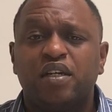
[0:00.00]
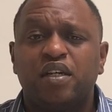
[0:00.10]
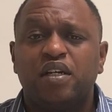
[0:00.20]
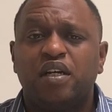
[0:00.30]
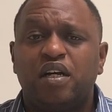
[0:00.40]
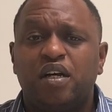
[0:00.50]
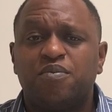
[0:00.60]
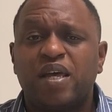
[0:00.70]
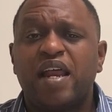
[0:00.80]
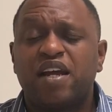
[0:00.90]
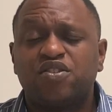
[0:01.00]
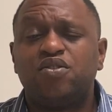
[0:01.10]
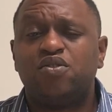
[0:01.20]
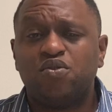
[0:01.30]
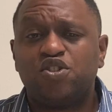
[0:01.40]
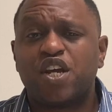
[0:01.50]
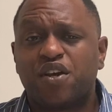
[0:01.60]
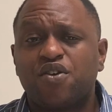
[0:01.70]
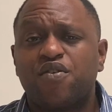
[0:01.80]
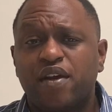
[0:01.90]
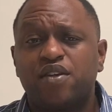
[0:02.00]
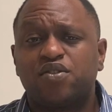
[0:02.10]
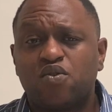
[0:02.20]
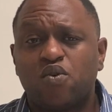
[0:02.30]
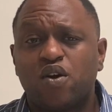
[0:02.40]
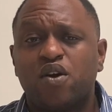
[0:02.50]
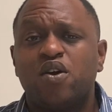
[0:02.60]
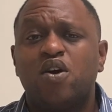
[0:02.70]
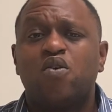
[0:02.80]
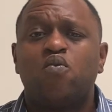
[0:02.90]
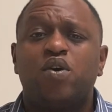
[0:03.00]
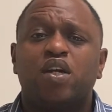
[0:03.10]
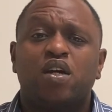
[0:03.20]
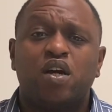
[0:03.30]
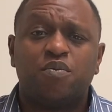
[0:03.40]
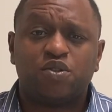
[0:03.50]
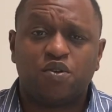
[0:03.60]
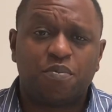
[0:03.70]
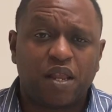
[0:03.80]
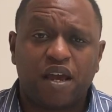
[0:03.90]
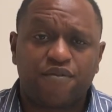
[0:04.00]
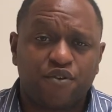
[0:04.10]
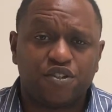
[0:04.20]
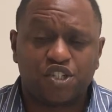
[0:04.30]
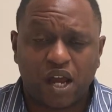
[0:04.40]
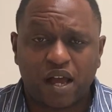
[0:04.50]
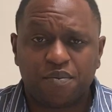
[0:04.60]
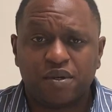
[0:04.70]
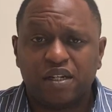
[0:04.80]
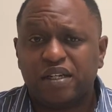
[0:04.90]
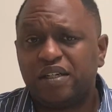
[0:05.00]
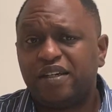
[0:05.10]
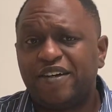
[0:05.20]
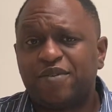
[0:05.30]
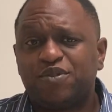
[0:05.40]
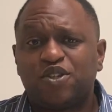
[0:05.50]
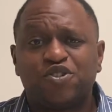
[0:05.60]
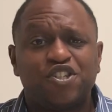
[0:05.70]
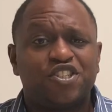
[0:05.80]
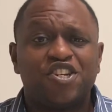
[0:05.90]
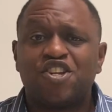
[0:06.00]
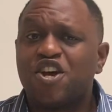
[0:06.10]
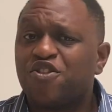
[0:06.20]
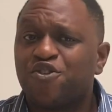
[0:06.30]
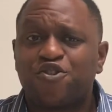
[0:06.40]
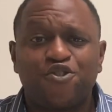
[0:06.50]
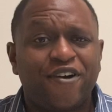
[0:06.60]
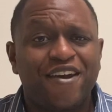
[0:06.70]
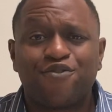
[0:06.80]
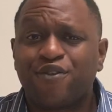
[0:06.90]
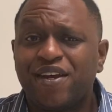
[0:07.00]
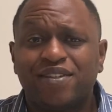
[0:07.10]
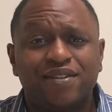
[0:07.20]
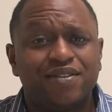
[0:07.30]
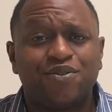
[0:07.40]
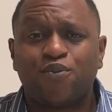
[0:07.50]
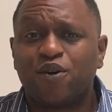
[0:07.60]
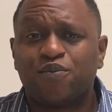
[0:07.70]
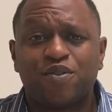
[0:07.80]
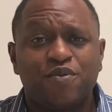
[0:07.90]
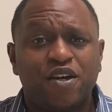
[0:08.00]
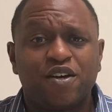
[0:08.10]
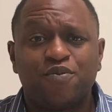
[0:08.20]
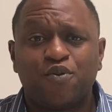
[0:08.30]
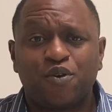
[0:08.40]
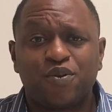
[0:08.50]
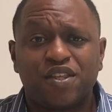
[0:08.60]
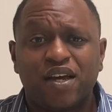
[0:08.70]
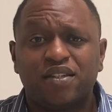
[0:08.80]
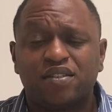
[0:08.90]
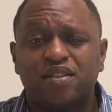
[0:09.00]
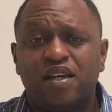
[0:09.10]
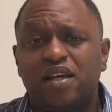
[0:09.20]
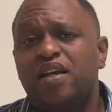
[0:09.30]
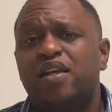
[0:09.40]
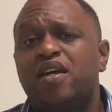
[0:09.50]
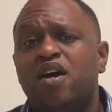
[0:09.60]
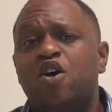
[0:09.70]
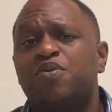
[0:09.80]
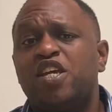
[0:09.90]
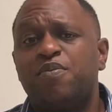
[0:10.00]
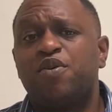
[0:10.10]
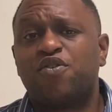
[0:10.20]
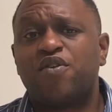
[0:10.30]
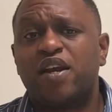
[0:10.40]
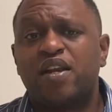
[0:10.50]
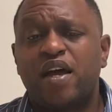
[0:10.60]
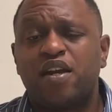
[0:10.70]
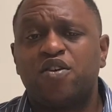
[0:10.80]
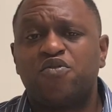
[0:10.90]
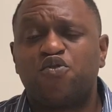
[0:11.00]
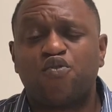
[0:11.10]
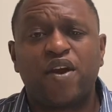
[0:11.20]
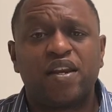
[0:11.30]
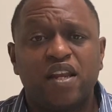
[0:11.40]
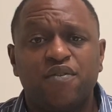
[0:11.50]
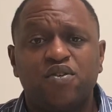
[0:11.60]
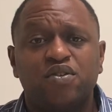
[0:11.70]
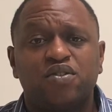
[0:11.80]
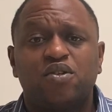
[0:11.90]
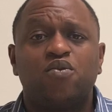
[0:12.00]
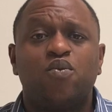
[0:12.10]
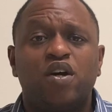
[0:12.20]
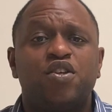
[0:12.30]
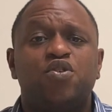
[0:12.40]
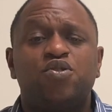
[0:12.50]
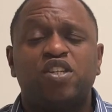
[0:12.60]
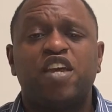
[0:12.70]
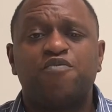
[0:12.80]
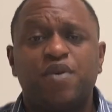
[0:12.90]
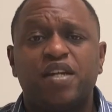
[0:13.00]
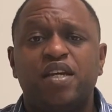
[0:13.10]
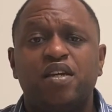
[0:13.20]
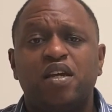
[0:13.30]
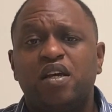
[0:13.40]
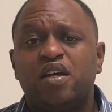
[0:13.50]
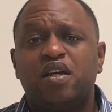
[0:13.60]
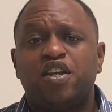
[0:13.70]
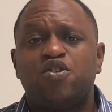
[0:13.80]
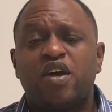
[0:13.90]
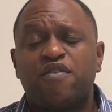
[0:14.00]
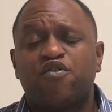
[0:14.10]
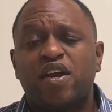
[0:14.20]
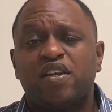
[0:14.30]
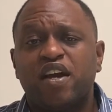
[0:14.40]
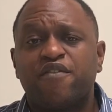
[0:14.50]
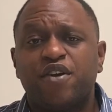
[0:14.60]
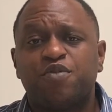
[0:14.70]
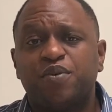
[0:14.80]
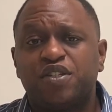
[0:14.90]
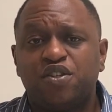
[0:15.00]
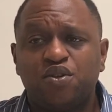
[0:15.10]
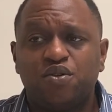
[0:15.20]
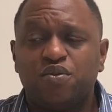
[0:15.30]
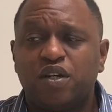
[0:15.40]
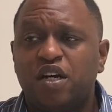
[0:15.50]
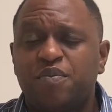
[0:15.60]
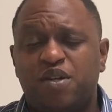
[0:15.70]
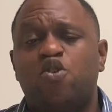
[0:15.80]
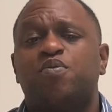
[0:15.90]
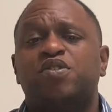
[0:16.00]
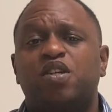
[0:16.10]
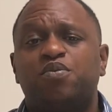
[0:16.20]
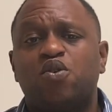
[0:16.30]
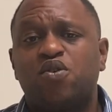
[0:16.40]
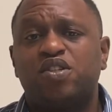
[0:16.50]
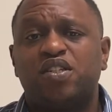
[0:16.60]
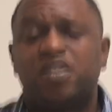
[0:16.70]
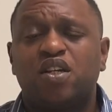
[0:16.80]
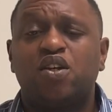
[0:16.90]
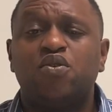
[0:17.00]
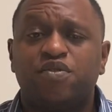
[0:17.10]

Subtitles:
that actually do check your credit score when it comes to applying for a job. So it's just another great reason to work with us and to help keep your credit at a great level. So one, you save money and you have great leverage, but two, it opens up doors, it doesn't close them for you.